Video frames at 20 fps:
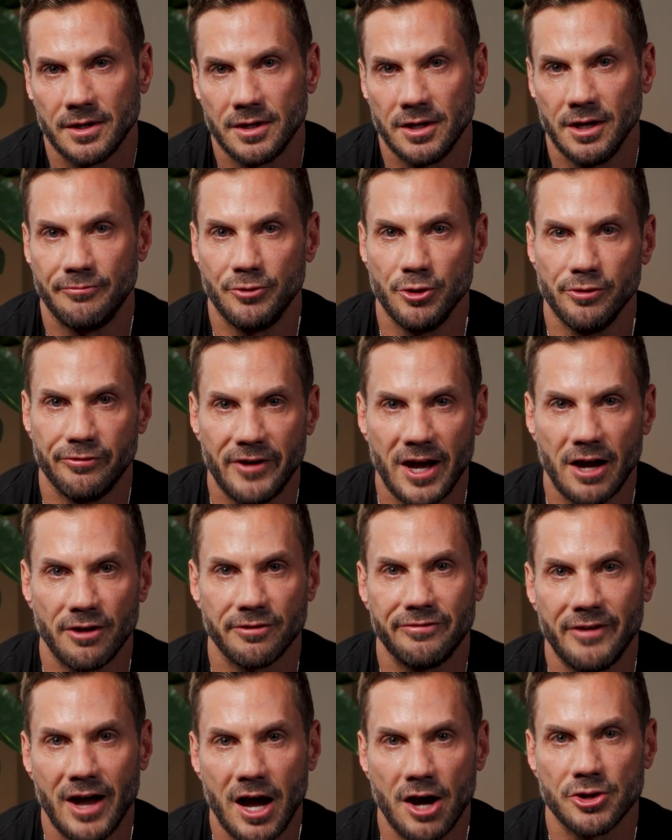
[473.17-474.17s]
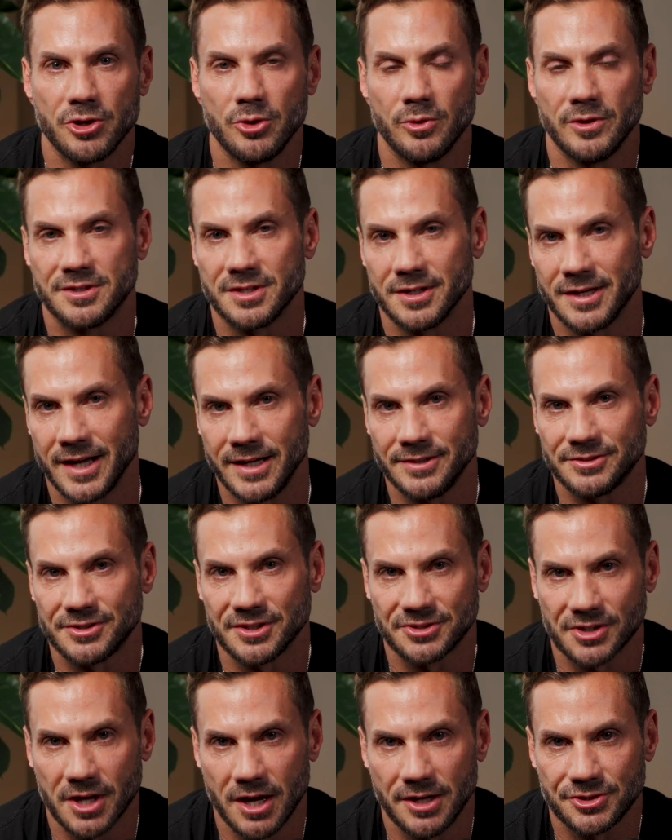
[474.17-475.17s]
If you found value in today's
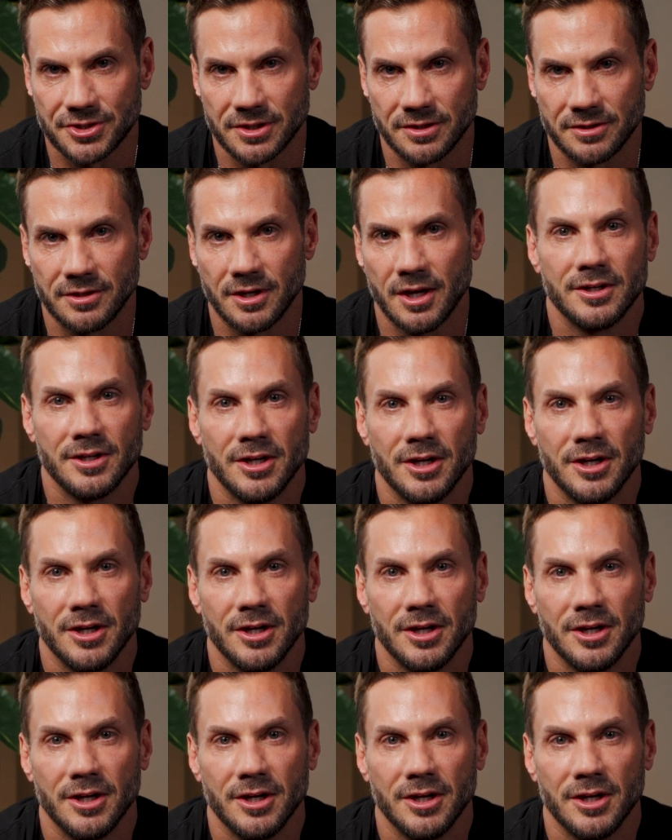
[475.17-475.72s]
discussion,